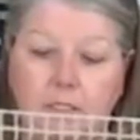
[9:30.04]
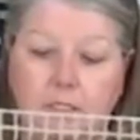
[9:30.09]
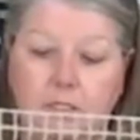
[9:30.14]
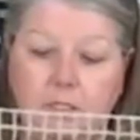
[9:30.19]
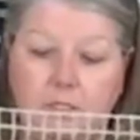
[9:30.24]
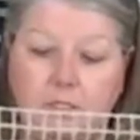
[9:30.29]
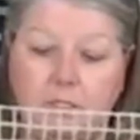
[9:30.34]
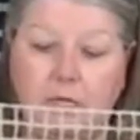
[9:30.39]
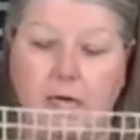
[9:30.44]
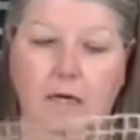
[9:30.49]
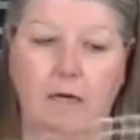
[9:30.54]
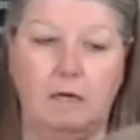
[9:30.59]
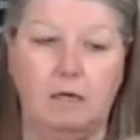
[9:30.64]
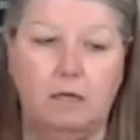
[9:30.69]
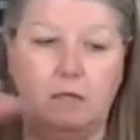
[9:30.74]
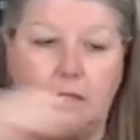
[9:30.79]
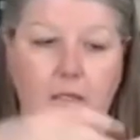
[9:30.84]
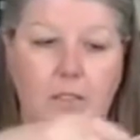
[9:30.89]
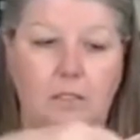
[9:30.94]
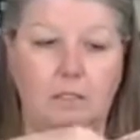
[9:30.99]
just got
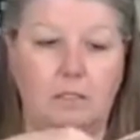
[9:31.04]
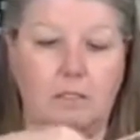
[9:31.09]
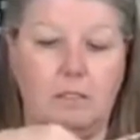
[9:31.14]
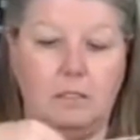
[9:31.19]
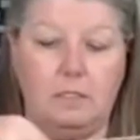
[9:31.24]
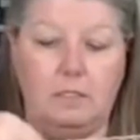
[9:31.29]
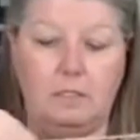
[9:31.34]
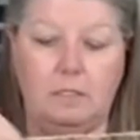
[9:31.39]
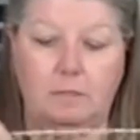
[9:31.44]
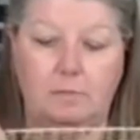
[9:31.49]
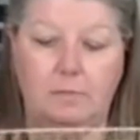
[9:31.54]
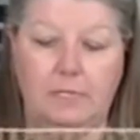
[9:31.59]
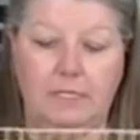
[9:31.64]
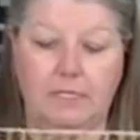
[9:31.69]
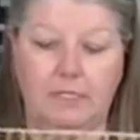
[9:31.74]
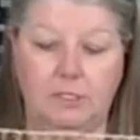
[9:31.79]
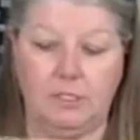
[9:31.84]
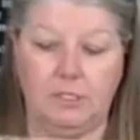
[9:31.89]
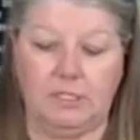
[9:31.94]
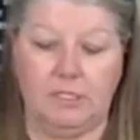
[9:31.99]
all the I mean,
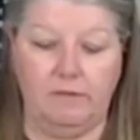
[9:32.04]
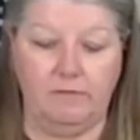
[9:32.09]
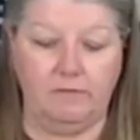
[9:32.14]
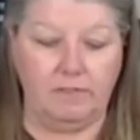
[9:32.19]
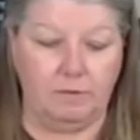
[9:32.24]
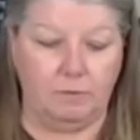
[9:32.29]
it just gives a